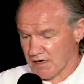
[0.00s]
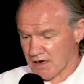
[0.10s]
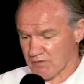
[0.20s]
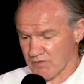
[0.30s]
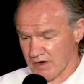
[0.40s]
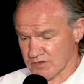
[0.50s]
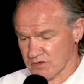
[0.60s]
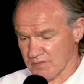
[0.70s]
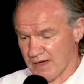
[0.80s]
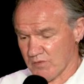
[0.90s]
When I
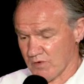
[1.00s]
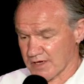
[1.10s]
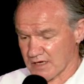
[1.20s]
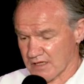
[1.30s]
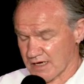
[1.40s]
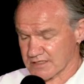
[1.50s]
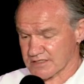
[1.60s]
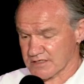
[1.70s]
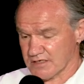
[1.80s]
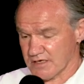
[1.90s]
talk about working
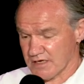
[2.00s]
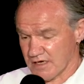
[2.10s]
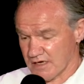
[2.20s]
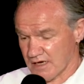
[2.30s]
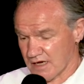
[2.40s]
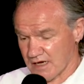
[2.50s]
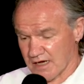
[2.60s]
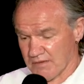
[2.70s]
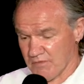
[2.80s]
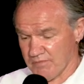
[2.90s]
class,
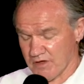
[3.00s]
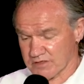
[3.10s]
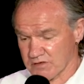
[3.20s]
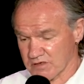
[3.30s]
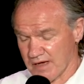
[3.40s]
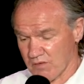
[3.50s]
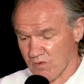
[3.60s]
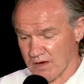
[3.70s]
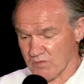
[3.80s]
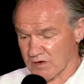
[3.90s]
um, I'm not talking about
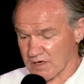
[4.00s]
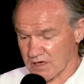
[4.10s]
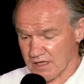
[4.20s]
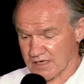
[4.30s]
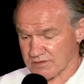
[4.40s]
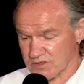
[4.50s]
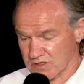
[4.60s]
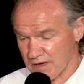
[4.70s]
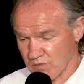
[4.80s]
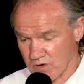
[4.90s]
white working class, I'm
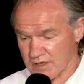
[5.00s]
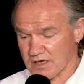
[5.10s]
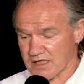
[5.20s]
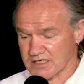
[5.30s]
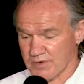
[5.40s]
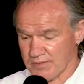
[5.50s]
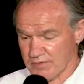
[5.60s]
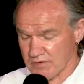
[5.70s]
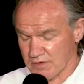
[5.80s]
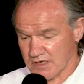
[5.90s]
talking about working class
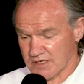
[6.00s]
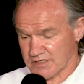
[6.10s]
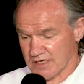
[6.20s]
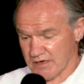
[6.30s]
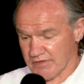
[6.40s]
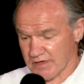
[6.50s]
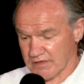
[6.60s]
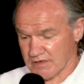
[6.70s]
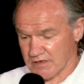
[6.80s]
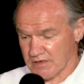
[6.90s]
people, so that,
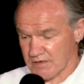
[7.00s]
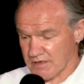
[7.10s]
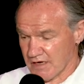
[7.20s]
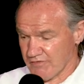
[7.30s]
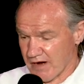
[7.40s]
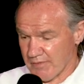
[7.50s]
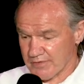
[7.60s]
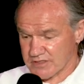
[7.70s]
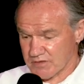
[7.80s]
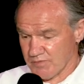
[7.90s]
you know, for
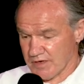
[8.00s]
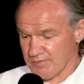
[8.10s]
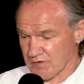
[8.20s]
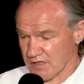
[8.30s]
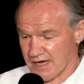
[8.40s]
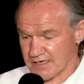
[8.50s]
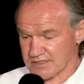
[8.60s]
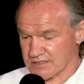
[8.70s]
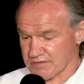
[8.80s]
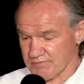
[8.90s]
Aboriginal people,
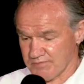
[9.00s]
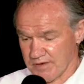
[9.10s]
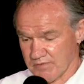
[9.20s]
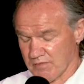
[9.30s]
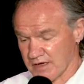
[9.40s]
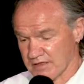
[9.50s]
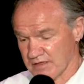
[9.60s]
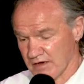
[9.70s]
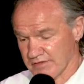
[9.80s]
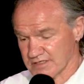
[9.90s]
class, people might
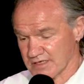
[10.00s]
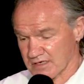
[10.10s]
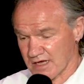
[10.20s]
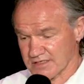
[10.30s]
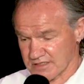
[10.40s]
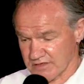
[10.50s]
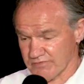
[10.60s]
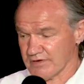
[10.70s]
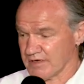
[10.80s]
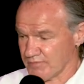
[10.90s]
know this, class is a
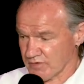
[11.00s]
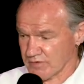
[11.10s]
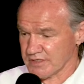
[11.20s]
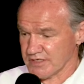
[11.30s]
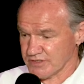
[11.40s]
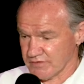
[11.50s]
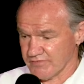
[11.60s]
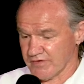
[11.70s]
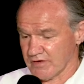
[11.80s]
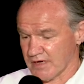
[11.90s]
really important issue
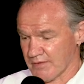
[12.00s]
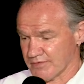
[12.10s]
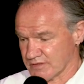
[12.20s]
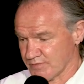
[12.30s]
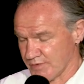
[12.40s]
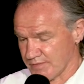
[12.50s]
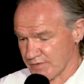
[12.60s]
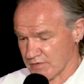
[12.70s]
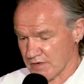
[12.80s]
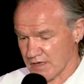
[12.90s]
for Aboriginal
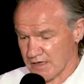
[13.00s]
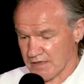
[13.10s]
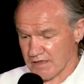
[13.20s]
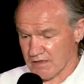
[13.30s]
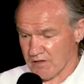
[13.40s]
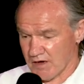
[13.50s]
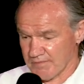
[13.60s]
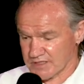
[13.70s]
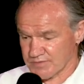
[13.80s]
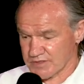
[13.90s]
people. The
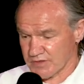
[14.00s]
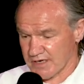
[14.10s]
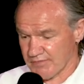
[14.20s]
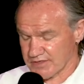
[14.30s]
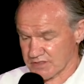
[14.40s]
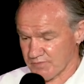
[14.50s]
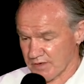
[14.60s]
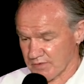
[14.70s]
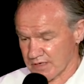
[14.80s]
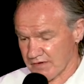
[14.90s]
alignments between Aboriginal
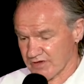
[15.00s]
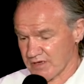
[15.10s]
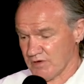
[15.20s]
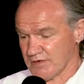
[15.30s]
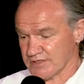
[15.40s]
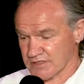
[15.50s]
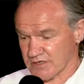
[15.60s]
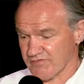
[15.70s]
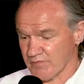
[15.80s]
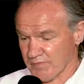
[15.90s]
people and other communities is
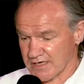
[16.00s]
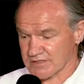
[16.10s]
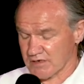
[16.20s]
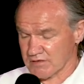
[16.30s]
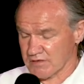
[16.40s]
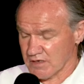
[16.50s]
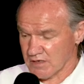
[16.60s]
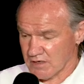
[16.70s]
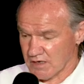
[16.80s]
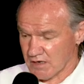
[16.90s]
often based on,
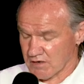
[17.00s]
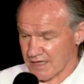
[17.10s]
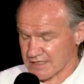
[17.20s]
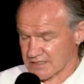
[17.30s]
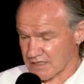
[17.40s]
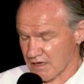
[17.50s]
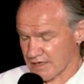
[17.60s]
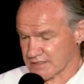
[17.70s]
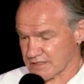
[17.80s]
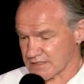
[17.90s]
on class
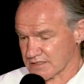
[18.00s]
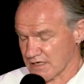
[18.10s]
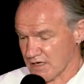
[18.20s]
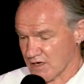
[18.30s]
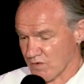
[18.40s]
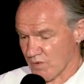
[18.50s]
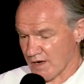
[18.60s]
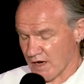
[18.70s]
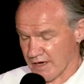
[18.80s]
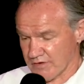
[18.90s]
alliances.
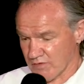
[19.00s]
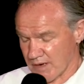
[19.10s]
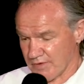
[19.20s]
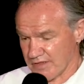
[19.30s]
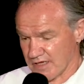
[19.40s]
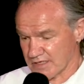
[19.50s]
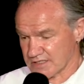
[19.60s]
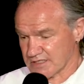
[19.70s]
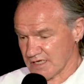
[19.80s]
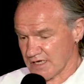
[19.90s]
When I grew up in the inner
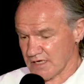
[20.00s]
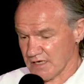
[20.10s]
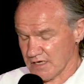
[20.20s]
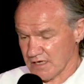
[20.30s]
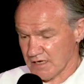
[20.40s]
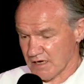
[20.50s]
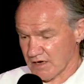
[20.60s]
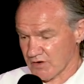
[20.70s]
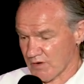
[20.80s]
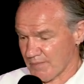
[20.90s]
city,
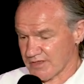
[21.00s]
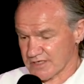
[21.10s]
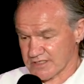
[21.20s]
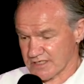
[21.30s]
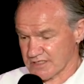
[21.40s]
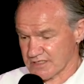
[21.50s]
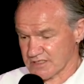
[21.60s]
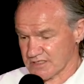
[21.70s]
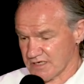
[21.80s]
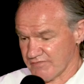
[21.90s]
I grew up in the sixties
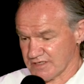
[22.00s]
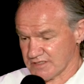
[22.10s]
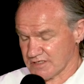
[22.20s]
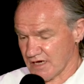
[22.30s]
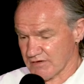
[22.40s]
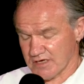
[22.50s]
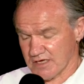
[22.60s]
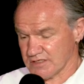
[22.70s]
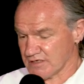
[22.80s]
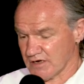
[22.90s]
and seventies, the you know,
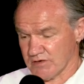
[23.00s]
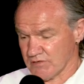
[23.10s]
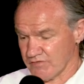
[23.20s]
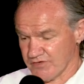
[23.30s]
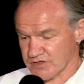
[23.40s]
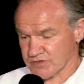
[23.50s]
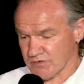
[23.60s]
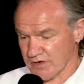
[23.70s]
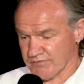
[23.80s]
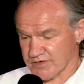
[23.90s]
kids that I knew in
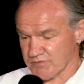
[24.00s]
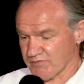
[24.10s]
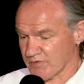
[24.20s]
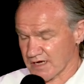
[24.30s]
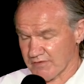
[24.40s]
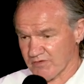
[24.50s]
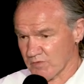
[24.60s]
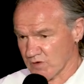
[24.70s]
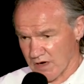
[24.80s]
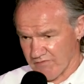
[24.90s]
Fitzroy and Richmond would come from
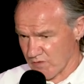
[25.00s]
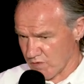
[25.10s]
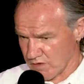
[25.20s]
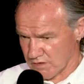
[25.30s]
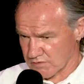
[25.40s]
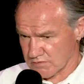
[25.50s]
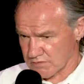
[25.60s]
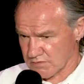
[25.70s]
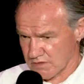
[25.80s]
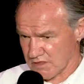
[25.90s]
all over the world,
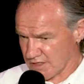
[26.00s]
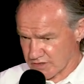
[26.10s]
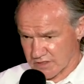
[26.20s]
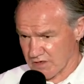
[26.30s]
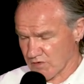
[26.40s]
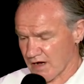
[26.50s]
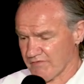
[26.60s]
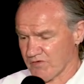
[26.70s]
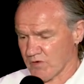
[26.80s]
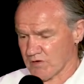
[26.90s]
literally all
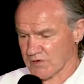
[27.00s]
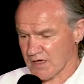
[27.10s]
over the world,